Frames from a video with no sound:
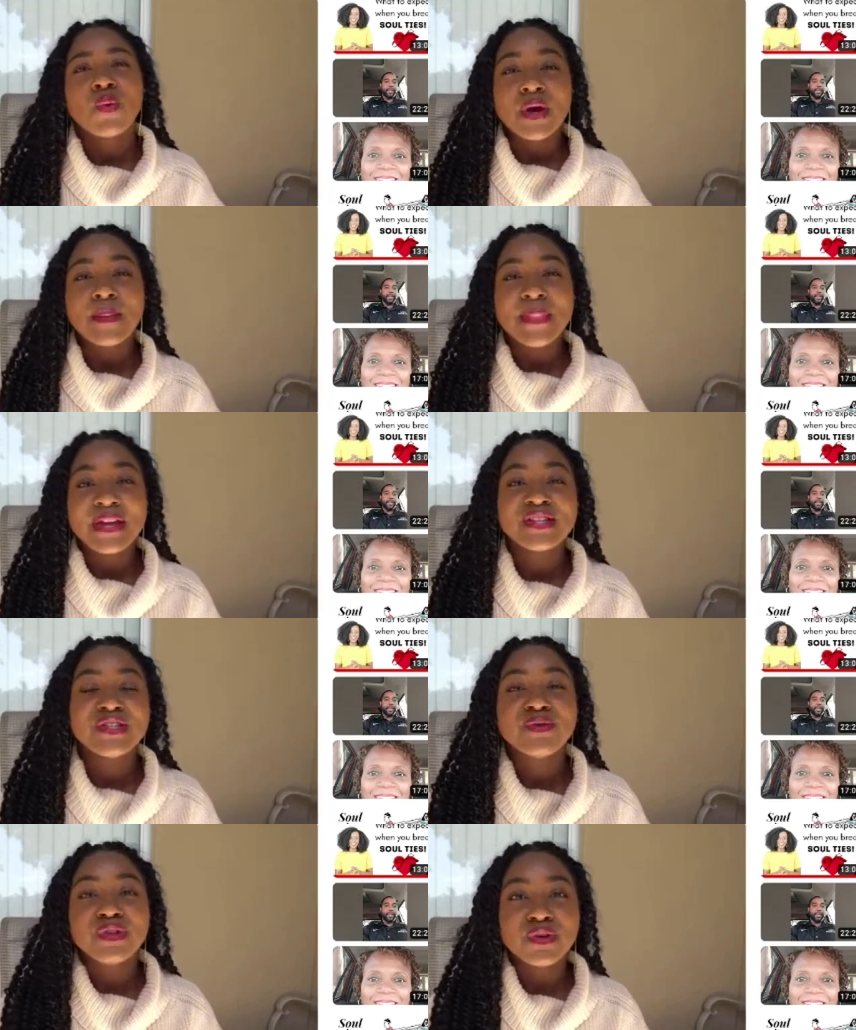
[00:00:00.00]
Speaker 1: What
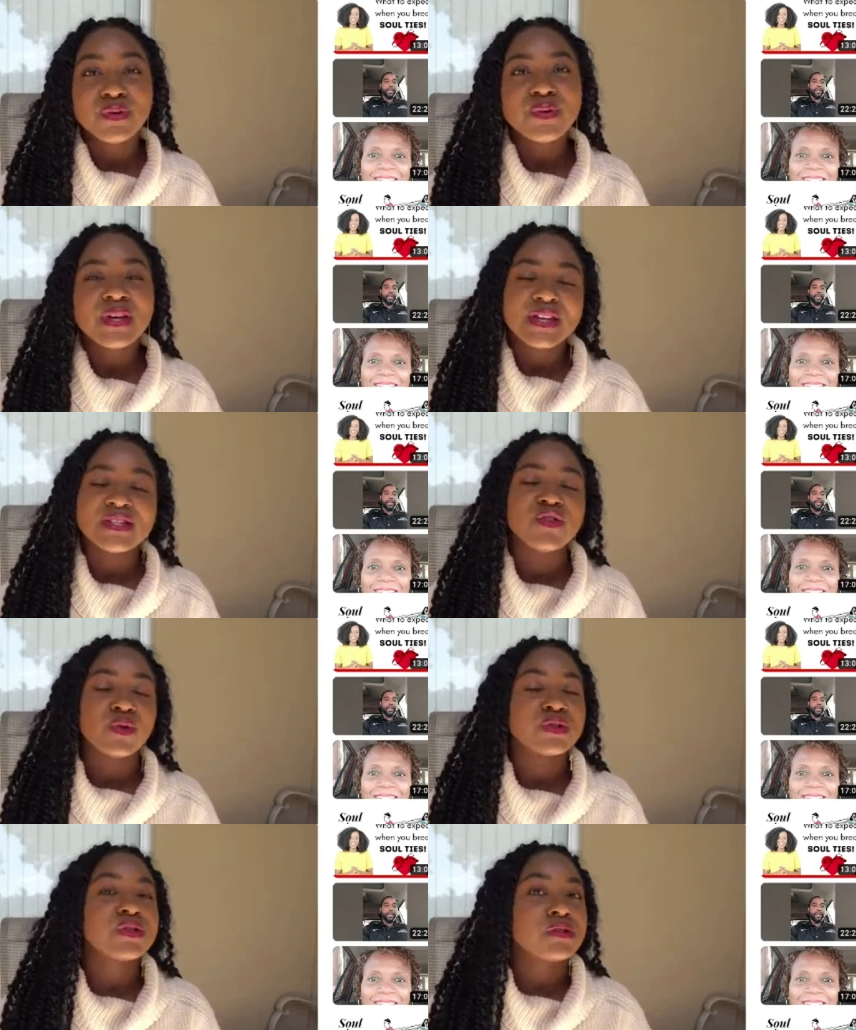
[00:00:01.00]
makes you you is
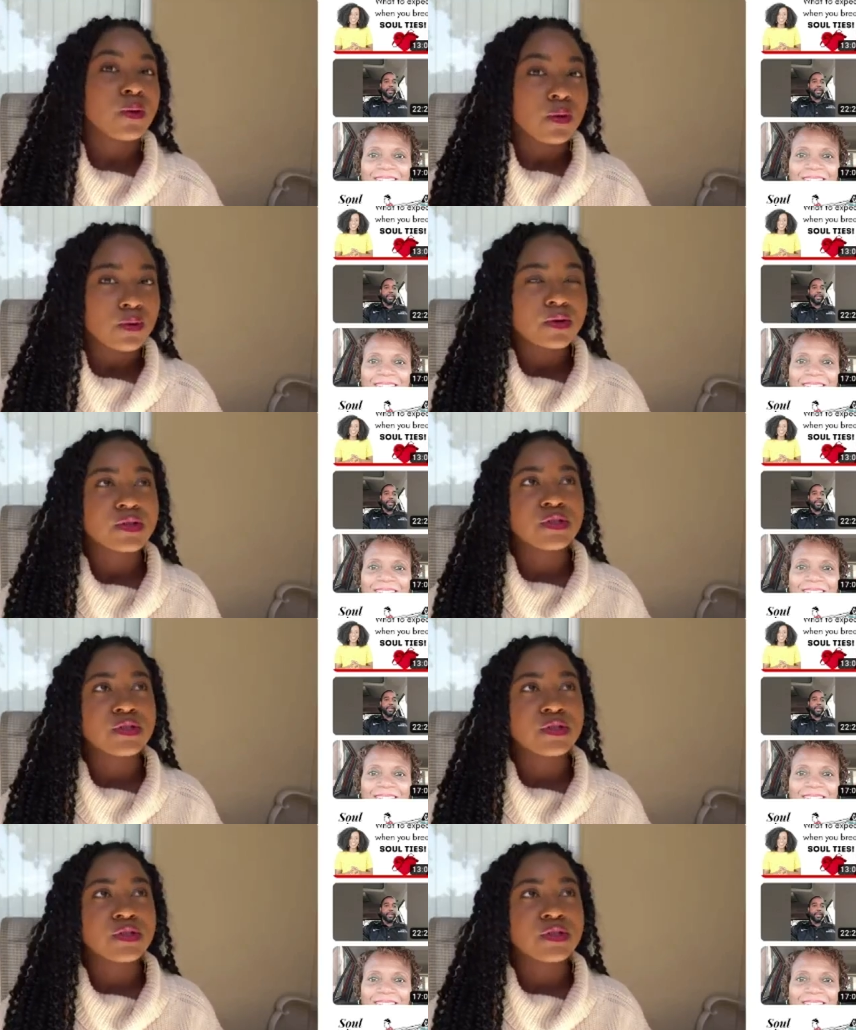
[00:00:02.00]
your soul.